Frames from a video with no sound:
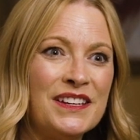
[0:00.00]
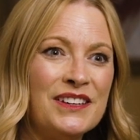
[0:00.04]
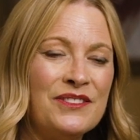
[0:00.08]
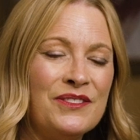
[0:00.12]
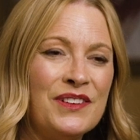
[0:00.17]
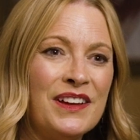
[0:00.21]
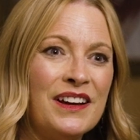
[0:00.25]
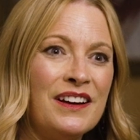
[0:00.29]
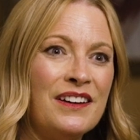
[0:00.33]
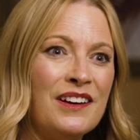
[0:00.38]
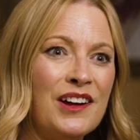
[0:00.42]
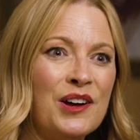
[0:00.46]
and
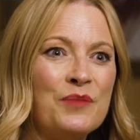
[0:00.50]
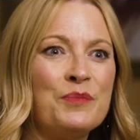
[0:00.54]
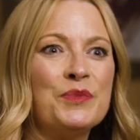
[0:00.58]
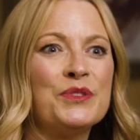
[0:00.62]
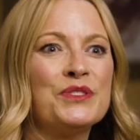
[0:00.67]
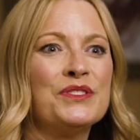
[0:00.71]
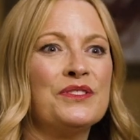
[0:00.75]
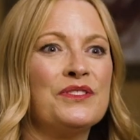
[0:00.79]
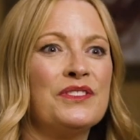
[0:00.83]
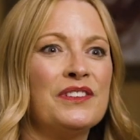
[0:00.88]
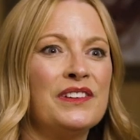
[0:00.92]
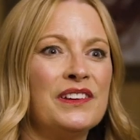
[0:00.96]
you get an
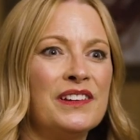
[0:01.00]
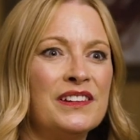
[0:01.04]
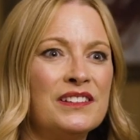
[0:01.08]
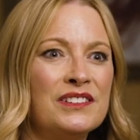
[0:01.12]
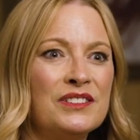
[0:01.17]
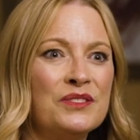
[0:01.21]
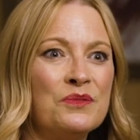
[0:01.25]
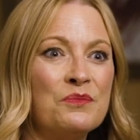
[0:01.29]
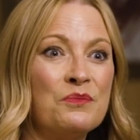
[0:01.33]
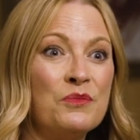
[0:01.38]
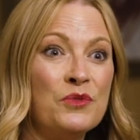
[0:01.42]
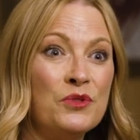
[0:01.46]

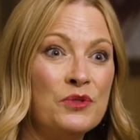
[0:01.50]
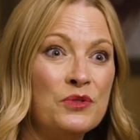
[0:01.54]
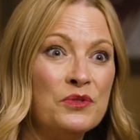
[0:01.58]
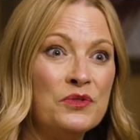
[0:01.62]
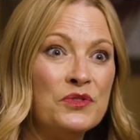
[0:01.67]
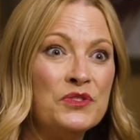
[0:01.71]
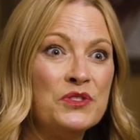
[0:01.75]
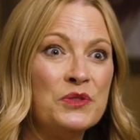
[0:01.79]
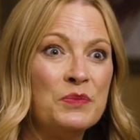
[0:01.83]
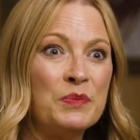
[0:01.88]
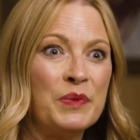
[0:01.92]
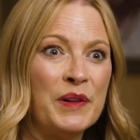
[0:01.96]
opportunity to
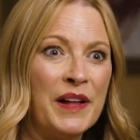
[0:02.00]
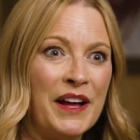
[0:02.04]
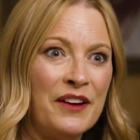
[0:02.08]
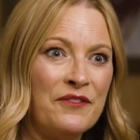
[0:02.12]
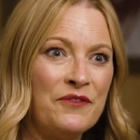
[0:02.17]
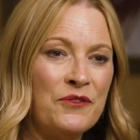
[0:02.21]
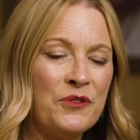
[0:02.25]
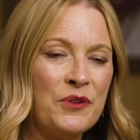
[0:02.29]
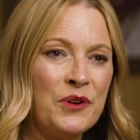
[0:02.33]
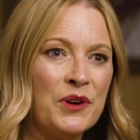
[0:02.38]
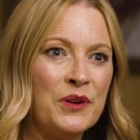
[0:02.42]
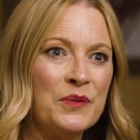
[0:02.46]
move to
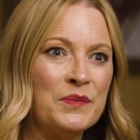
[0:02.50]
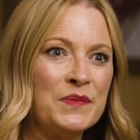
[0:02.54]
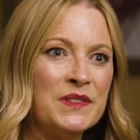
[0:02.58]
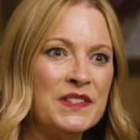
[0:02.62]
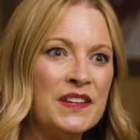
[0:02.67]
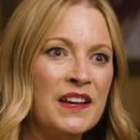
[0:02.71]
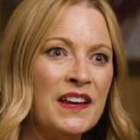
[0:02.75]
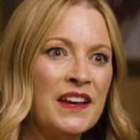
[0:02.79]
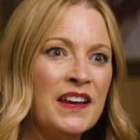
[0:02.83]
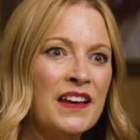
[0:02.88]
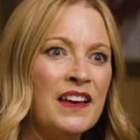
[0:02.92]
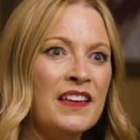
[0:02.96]

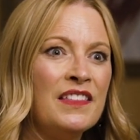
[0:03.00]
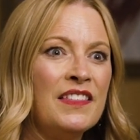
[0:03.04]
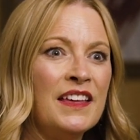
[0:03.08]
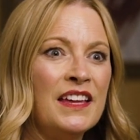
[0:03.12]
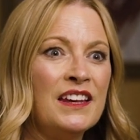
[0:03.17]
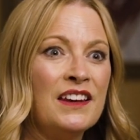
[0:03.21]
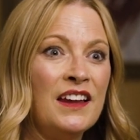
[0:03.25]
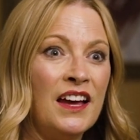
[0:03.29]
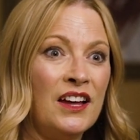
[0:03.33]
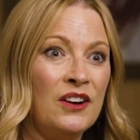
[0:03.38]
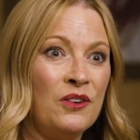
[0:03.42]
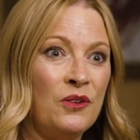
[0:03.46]
platforms
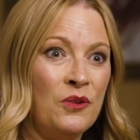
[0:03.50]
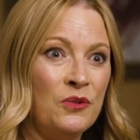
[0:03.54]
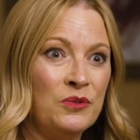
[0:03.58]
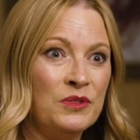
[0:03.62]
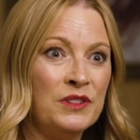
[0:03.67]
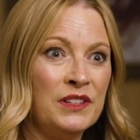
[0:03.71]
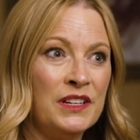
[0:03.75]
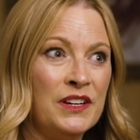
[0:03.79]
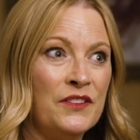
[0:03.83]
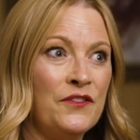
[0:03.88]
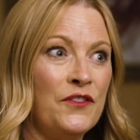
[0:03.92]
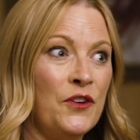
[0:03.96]
that not
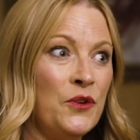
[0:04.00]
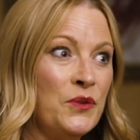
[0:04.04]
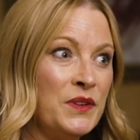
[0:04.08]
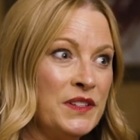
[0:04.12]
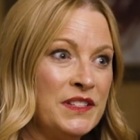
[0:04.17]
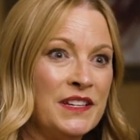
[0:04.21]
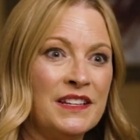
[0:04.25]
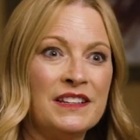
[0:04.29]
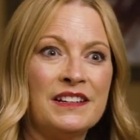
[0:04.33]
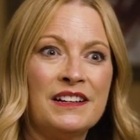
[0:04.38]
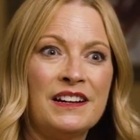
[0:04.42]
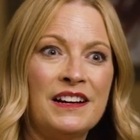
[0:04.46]
only
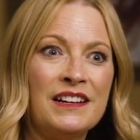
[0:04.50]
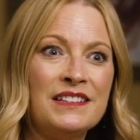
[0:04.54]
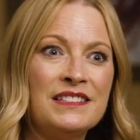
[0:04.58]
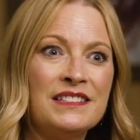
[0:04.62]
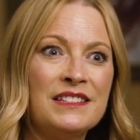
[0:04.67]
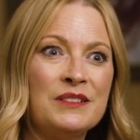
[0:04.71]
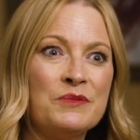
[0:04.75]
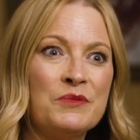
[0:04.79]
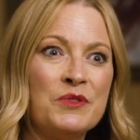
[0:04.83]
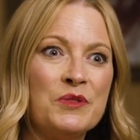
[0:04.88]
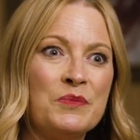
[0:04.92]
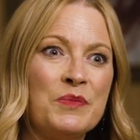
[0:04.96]
focus on the
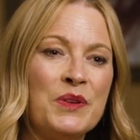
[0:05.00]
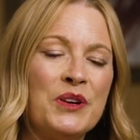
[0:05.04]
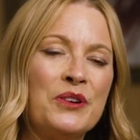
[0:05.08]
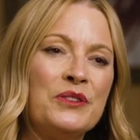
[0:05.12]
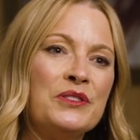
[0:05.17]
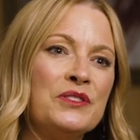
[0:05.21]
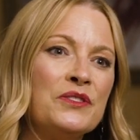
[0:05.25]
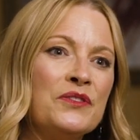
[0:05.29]
customer but are